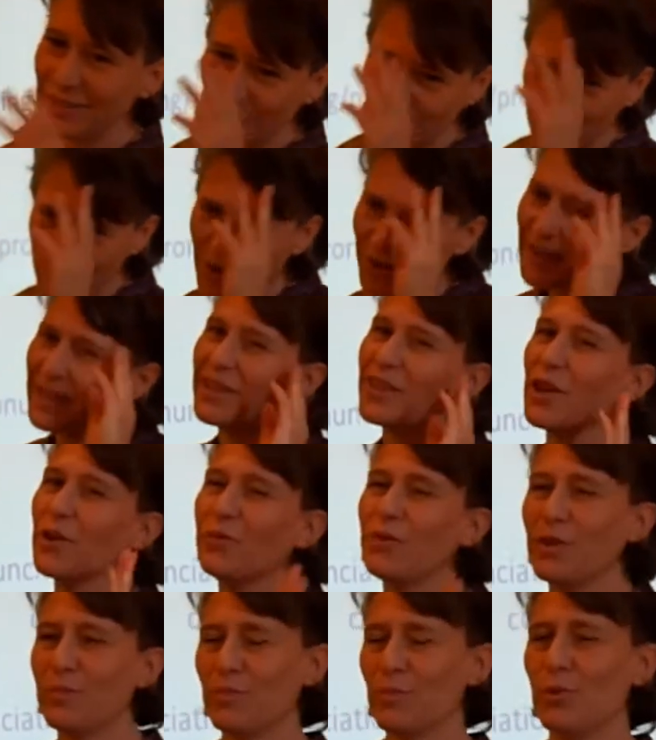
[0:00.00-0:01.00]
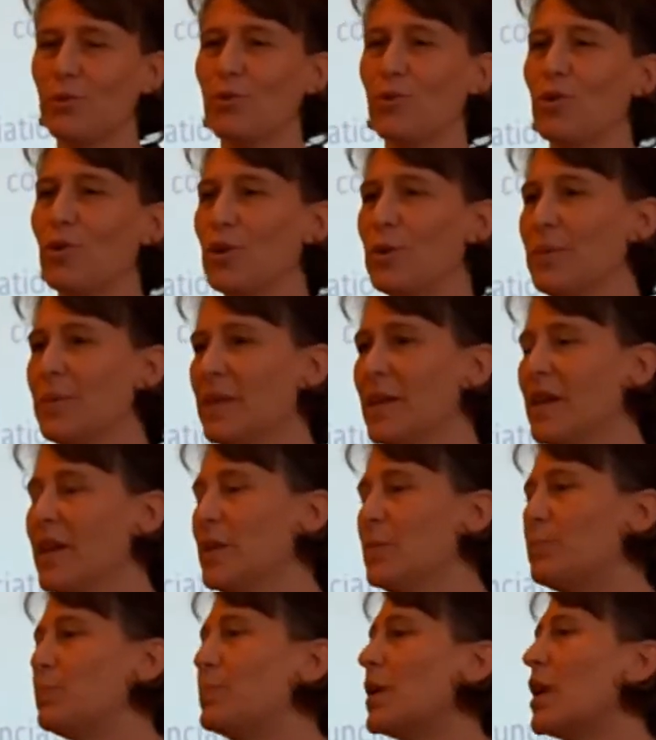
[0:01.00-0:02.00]
you might go with more.
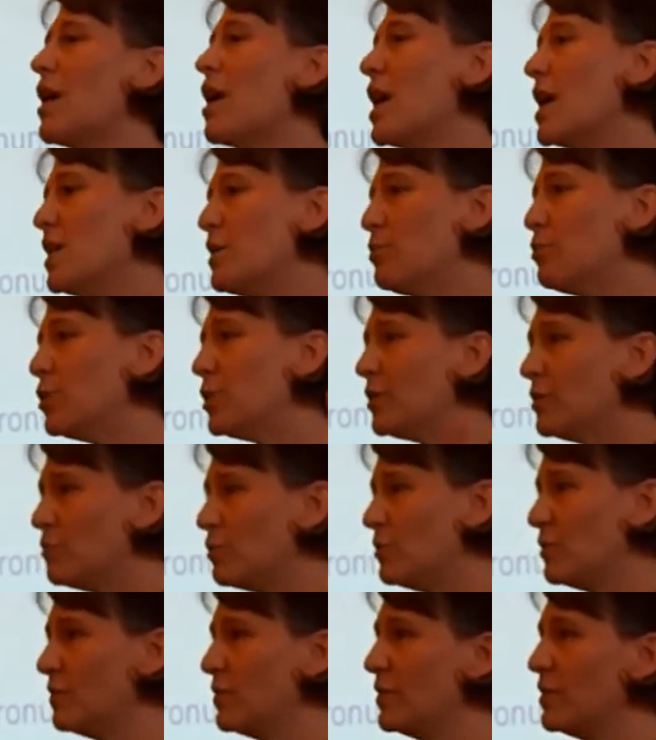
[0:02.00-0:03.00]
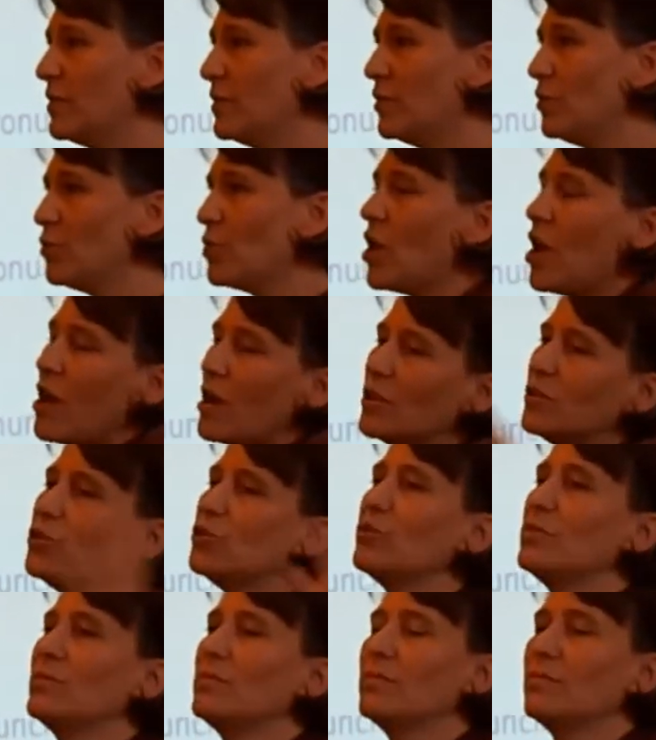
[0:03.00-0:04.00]
But I wouldn't, you can't
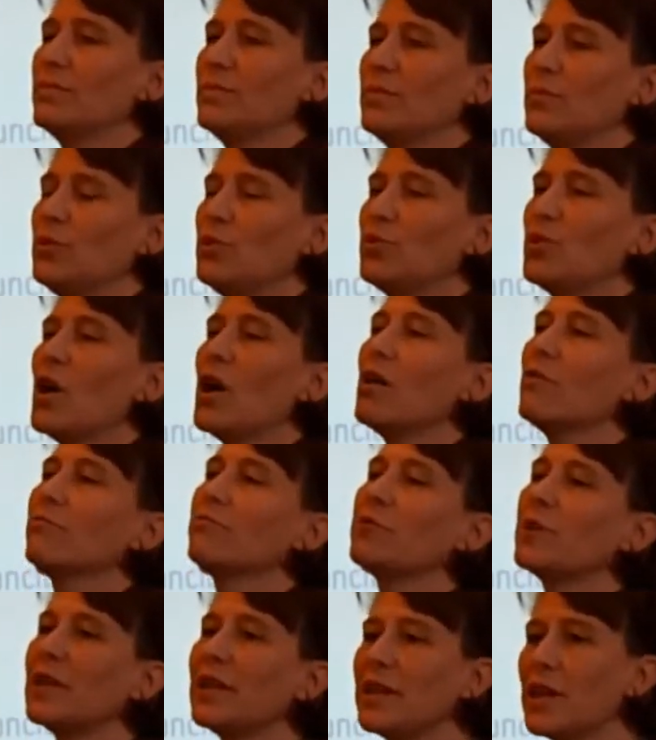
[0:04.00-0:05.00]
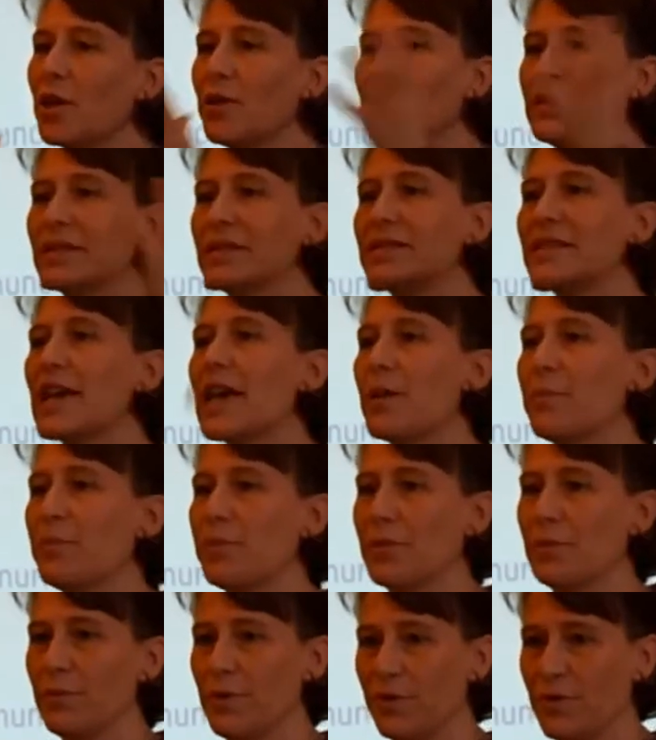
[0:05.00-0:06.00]
really go into
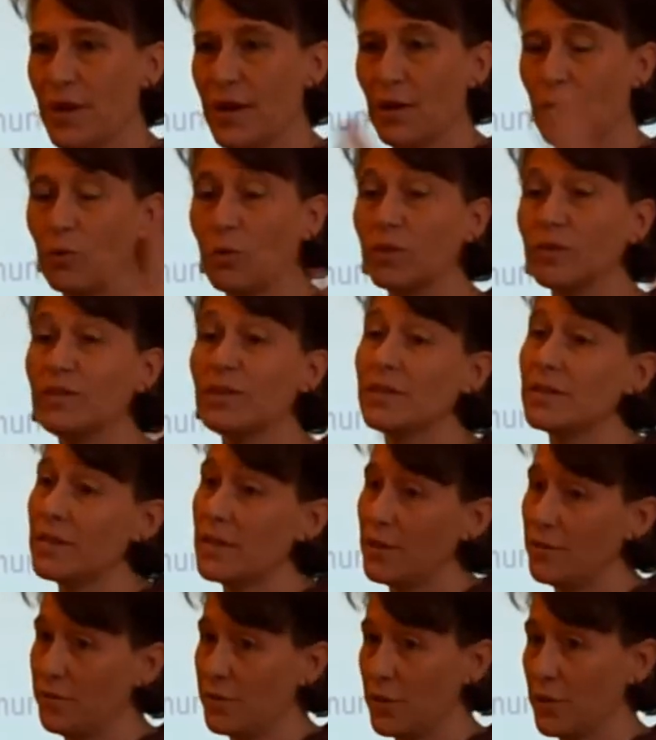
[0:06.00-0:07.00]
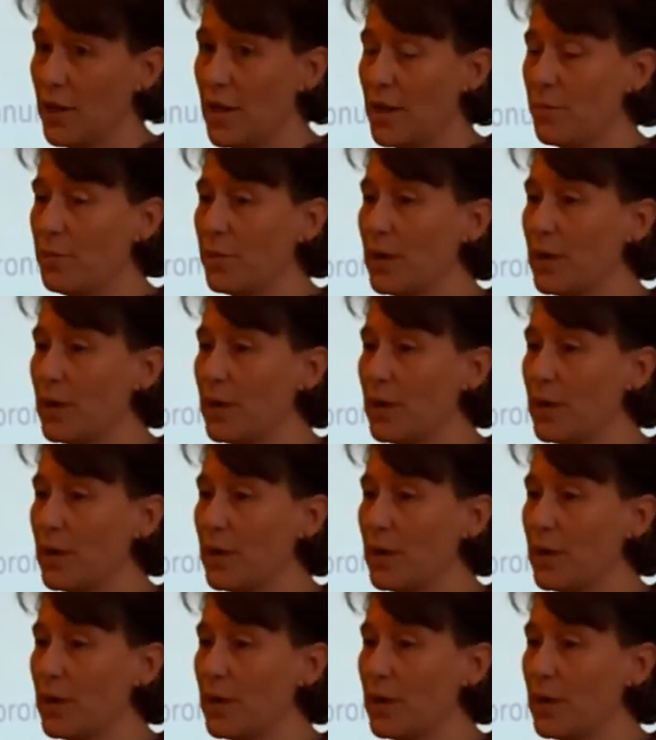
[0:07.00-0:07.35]
depth with that quantity of vocabulary.